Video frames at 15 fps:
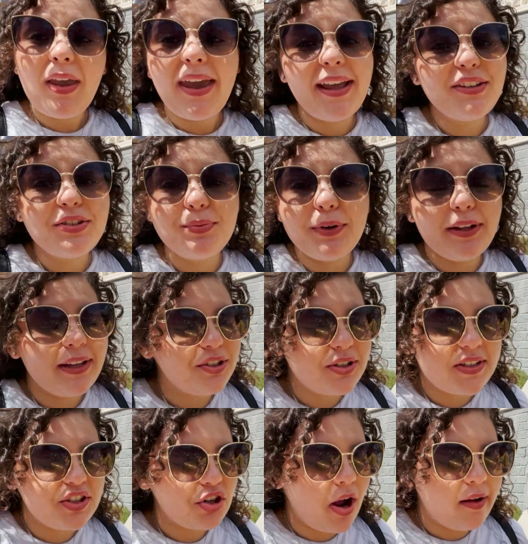It's really
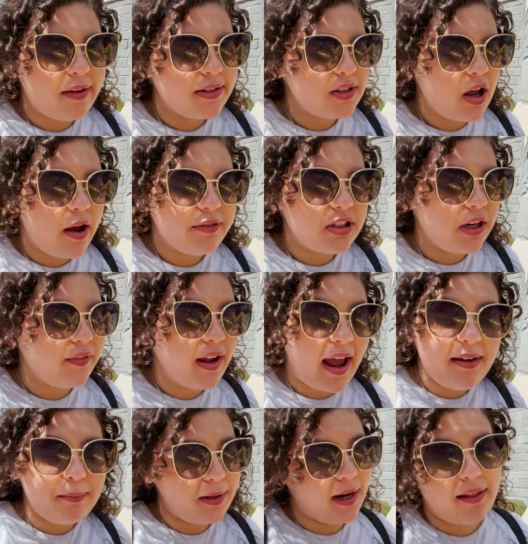just chocolate soft serve.
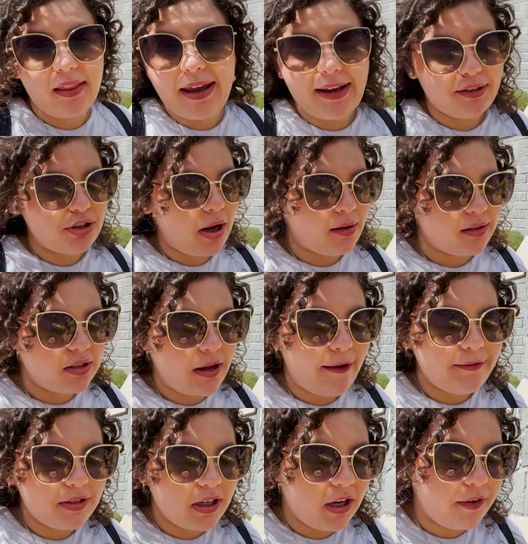I mean, I like a chocolate
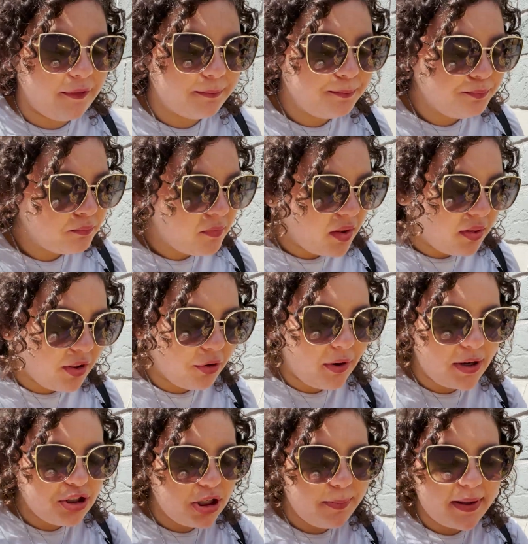soft serve. The
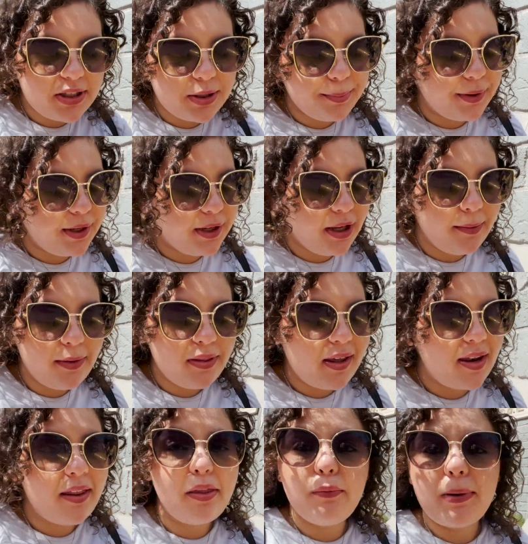crunchy bits are pretty good with
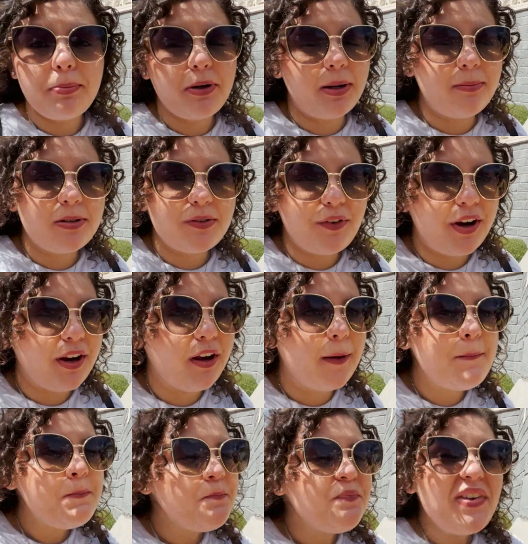it, and the whipped cream is very
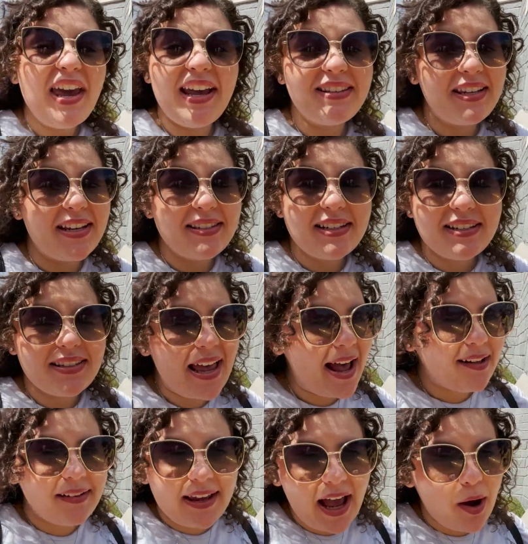good. It tastes
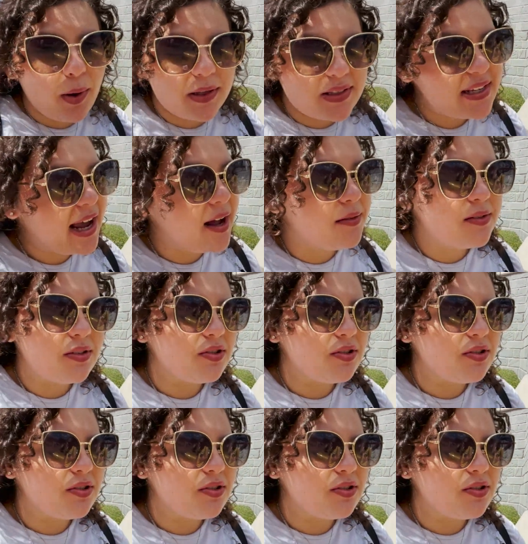exactly how it sounds.